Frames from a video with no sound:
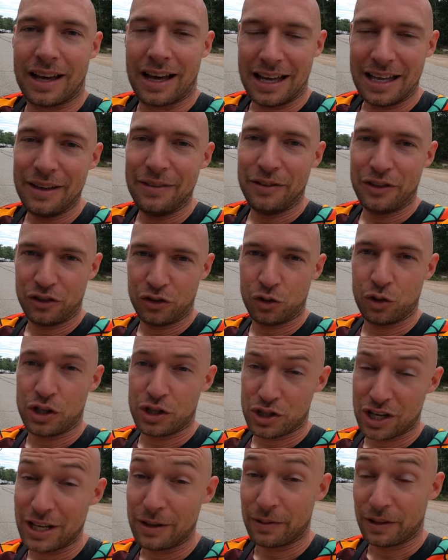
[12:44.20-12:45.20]
I have
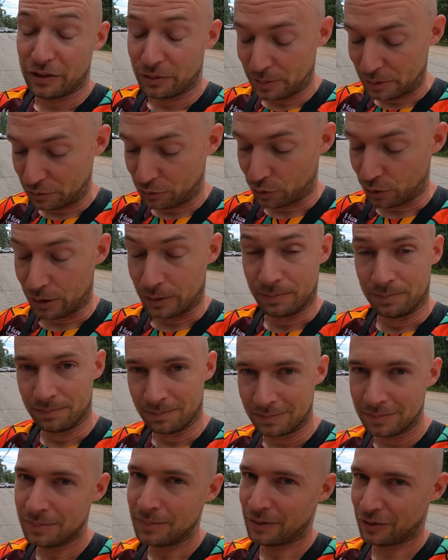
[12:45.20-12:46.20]
destroyed chain rings before.
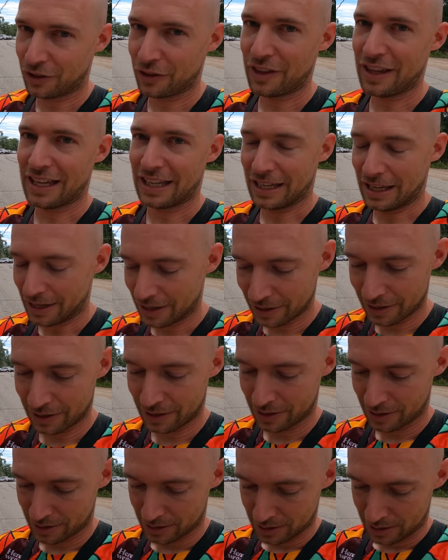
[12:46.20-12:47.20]
It's a thing.
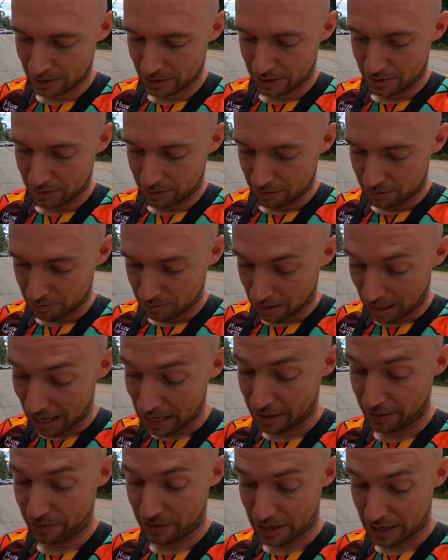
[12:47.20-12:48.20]

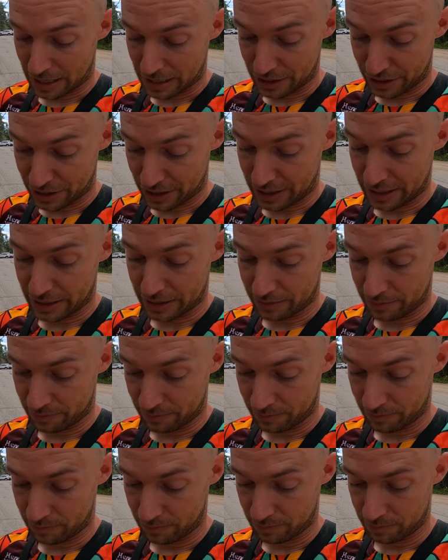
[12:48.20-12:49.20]
I have not done
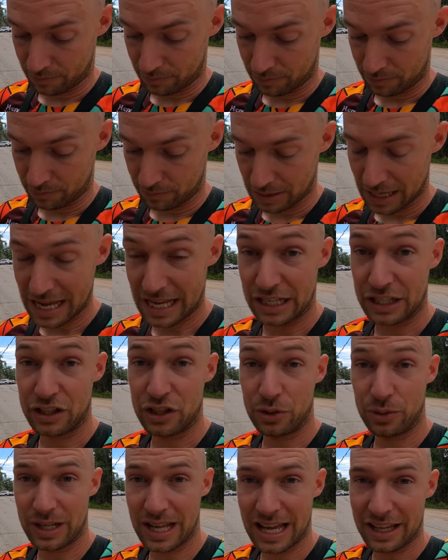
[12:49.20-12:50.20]
it
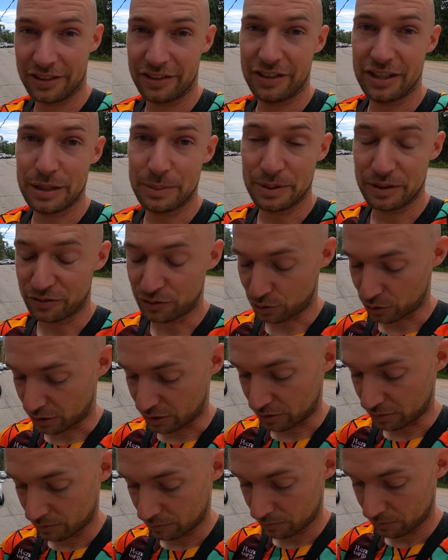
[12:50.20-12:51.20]
to an X T
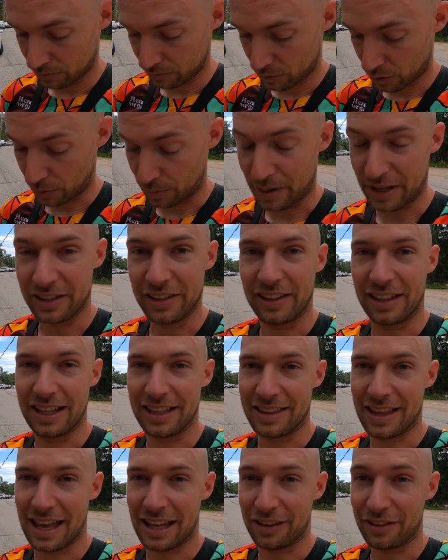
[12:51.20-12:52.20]
before or bent it
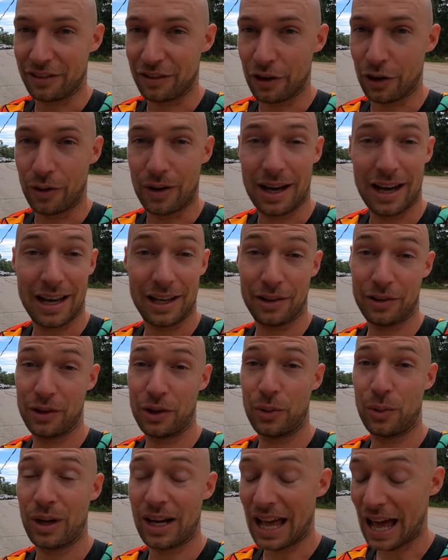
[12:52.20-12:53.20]
like that. So I don't
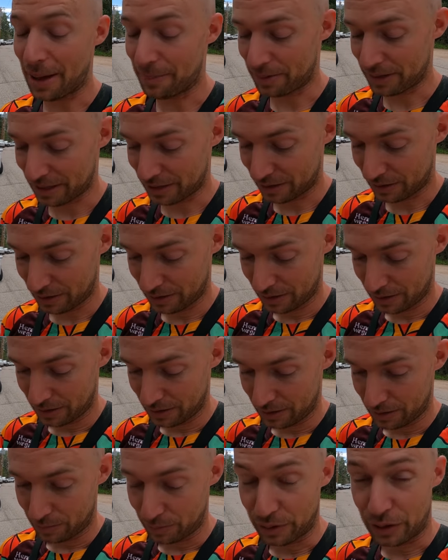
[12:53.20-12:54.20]
know what happened,
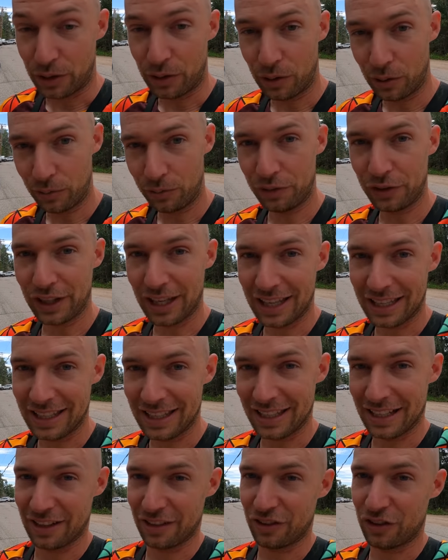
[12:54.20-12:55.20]
but hopefully I
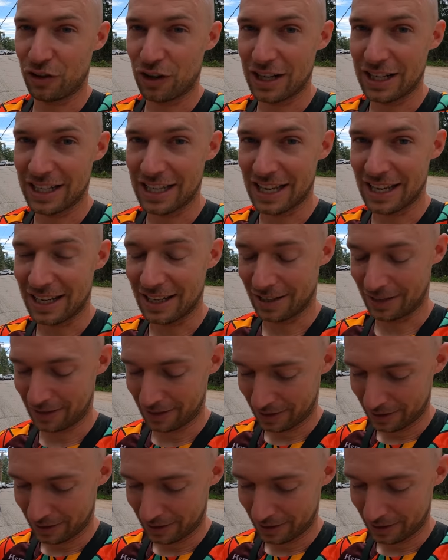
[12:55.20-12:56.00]
can get it straight again,